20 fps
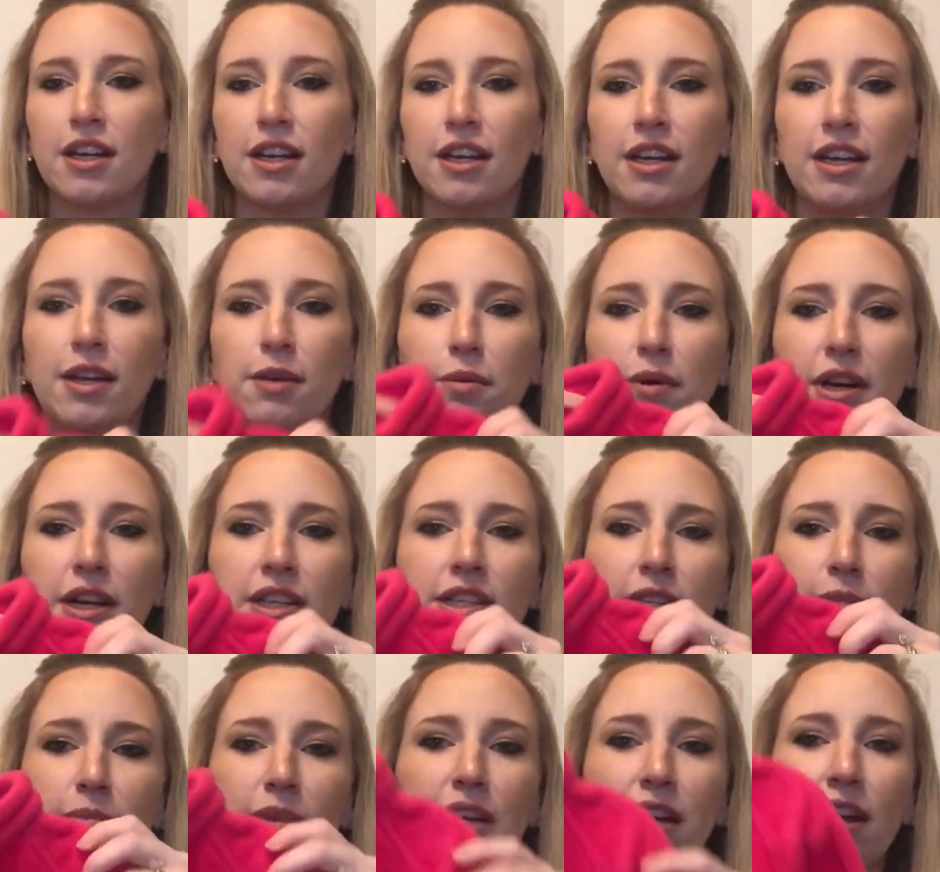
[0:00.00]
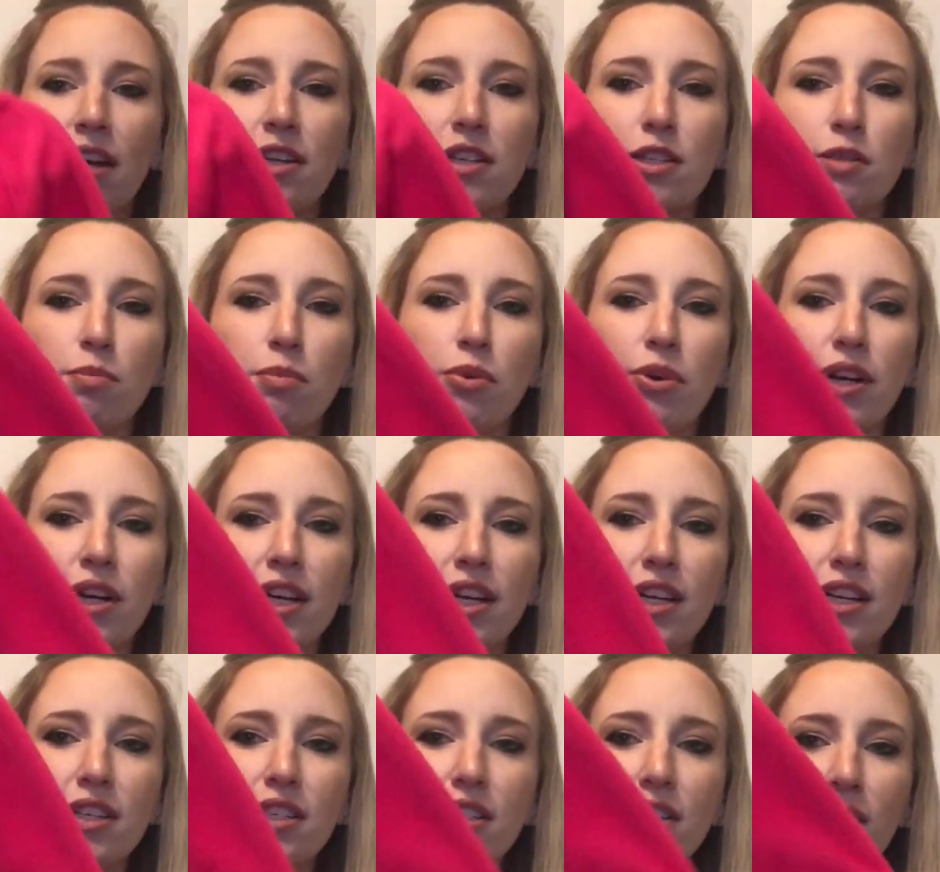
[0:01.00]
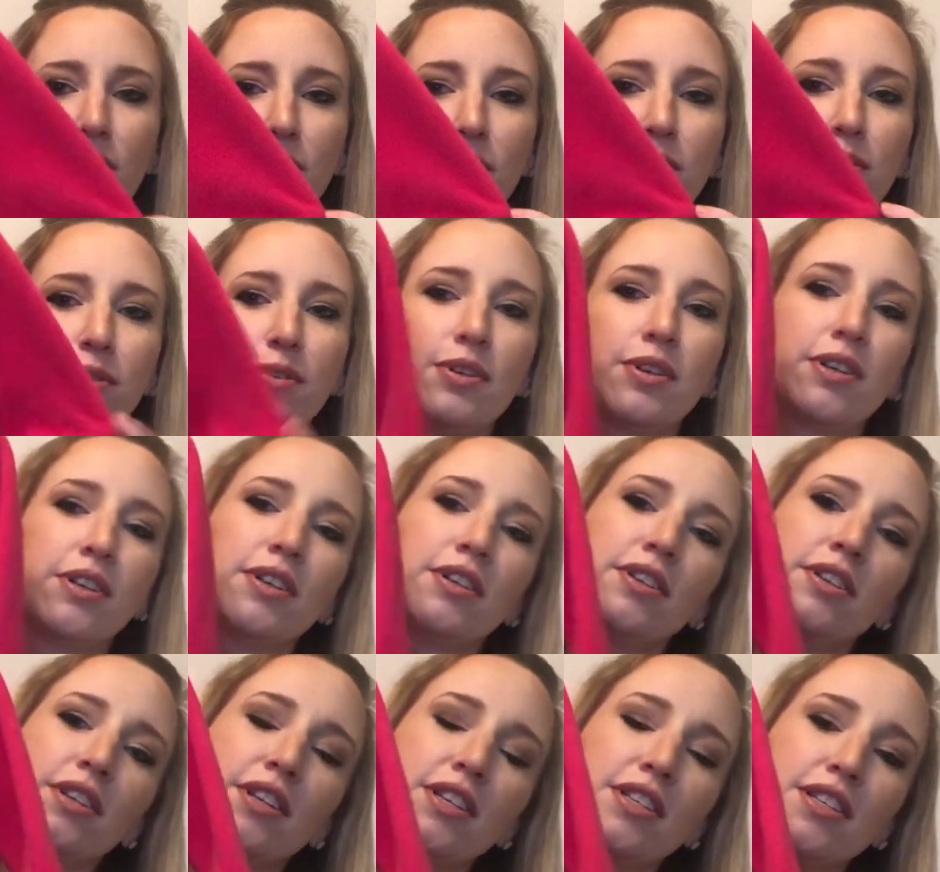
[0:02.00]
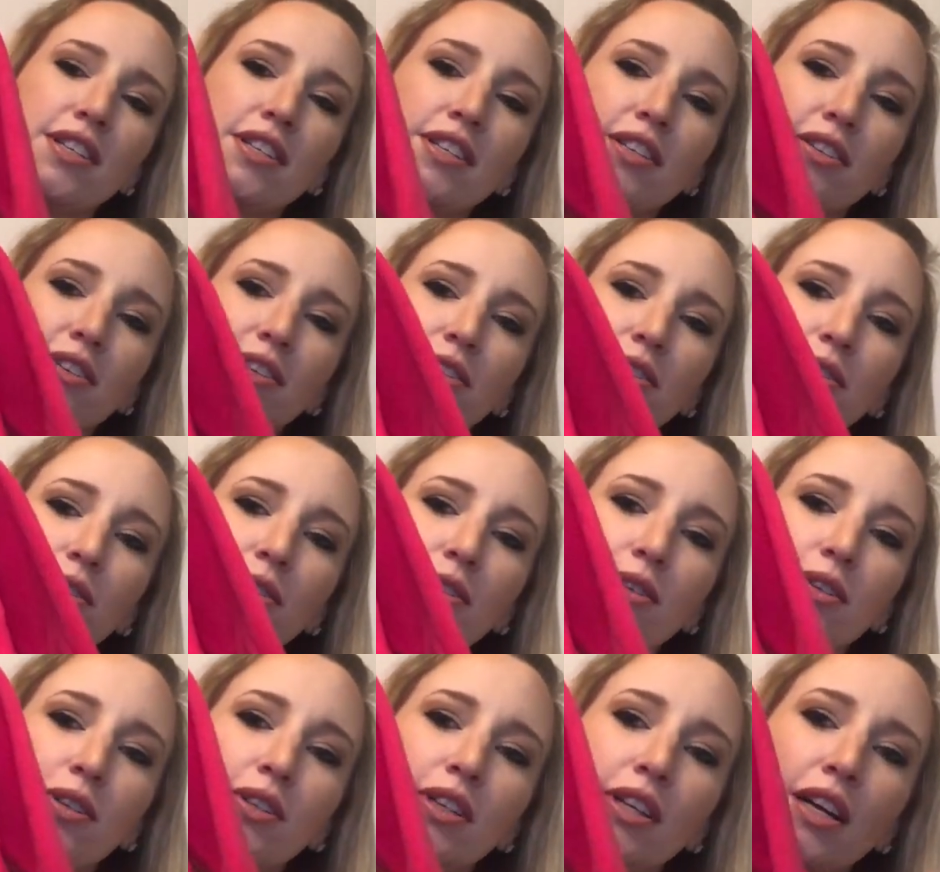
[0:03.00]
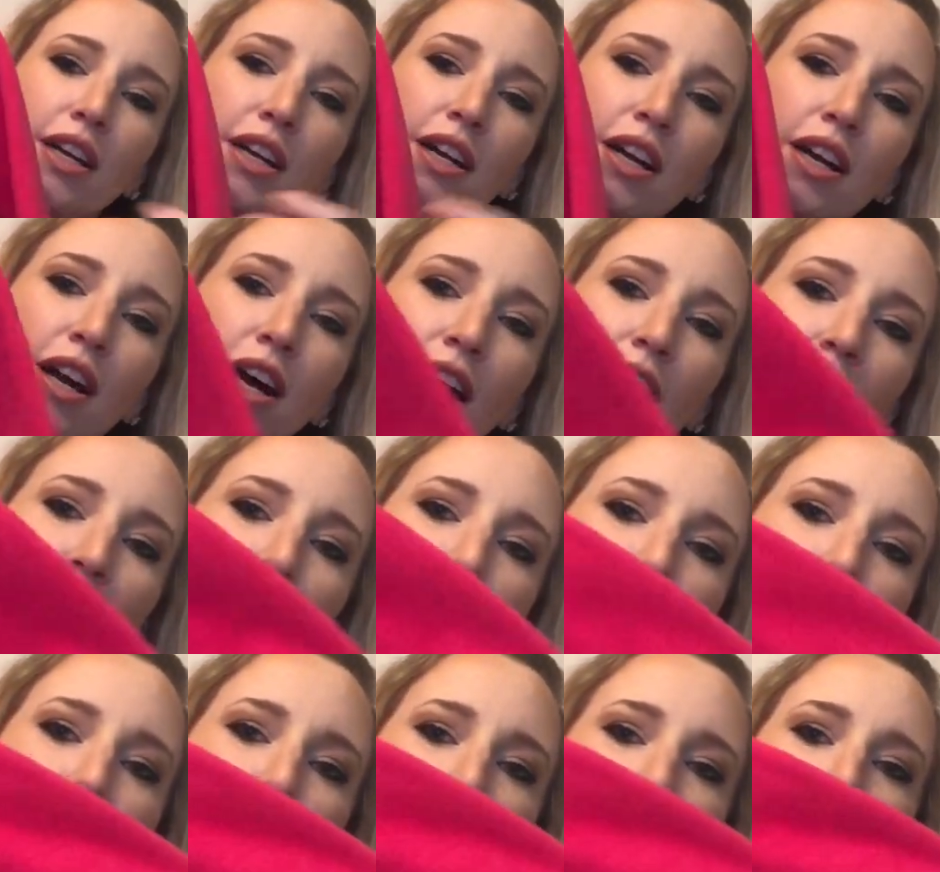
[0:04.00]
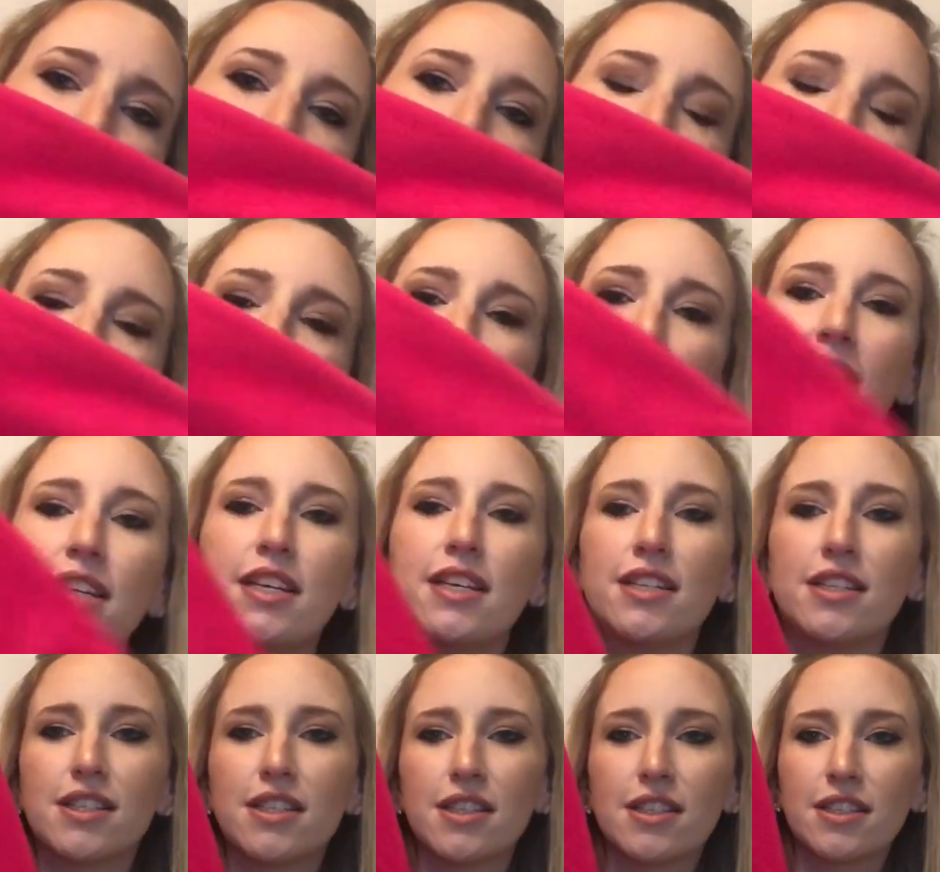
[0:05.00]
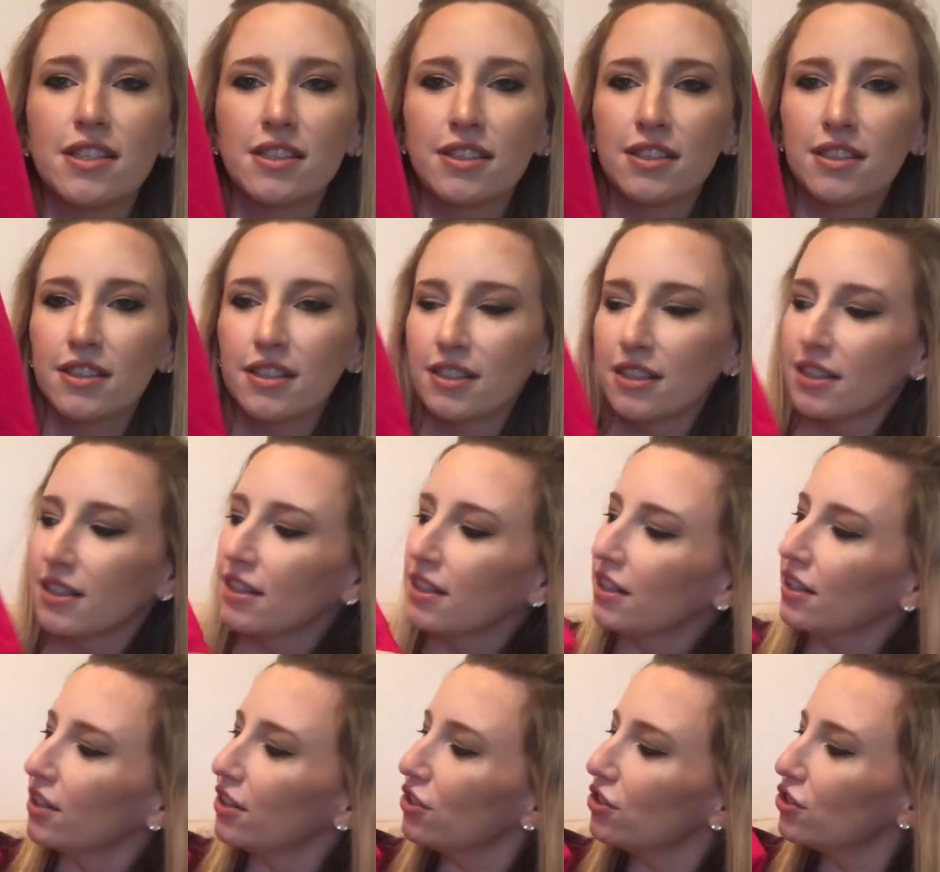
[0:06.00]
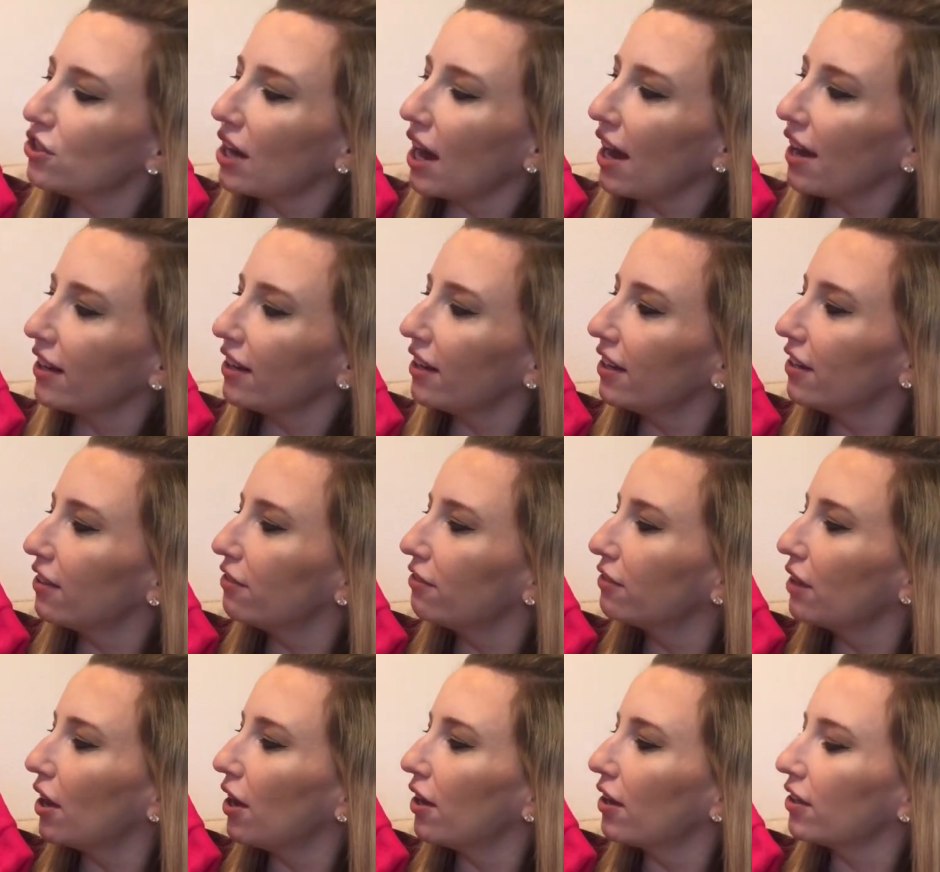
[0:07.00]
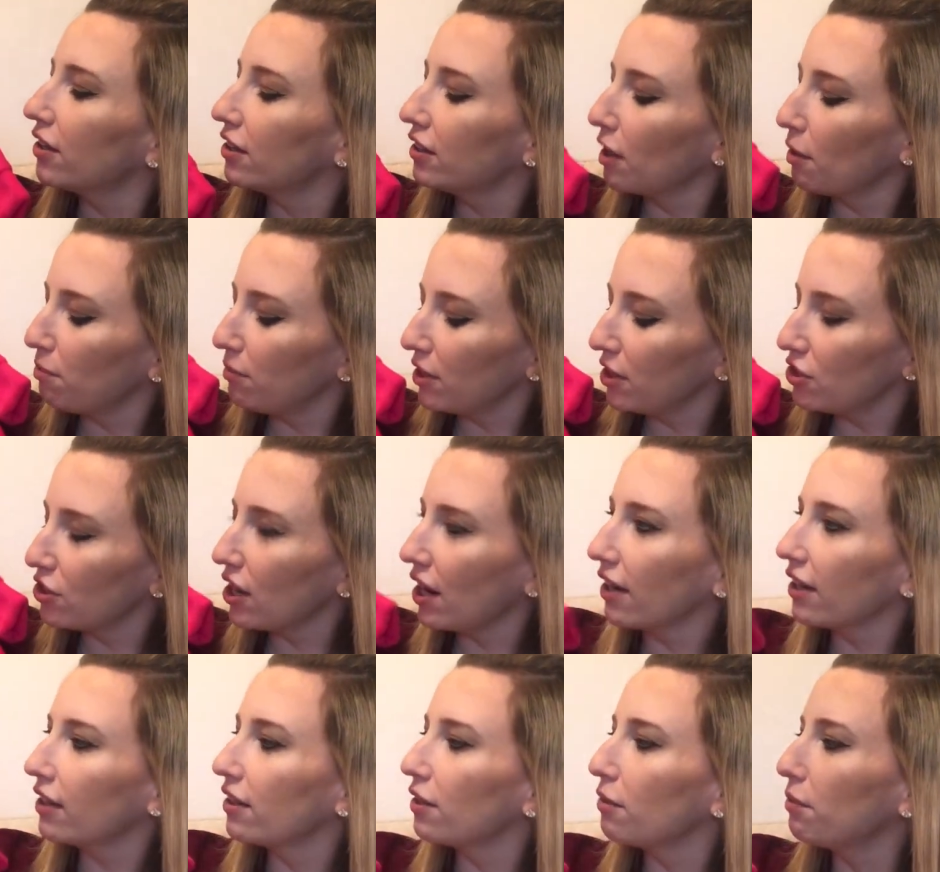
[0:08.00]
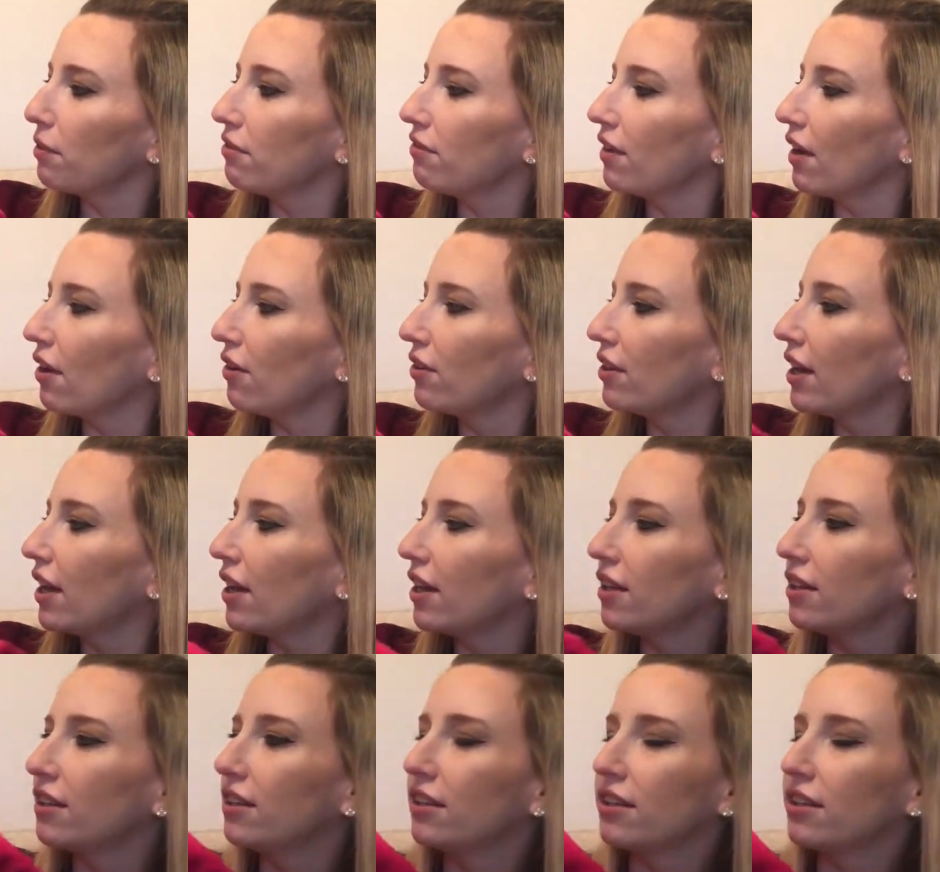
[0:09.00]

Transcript: He wanted something kind of sporty, so this is a little hot pink fleece jacket, Columbia jacket that we found at